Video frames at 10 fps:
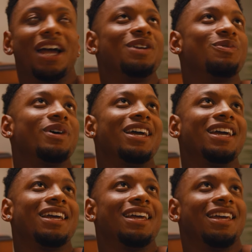its
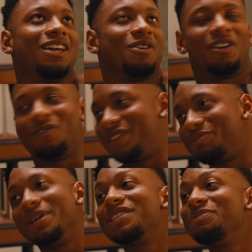way wherever
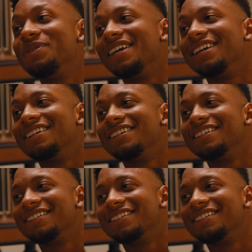it's meant to be.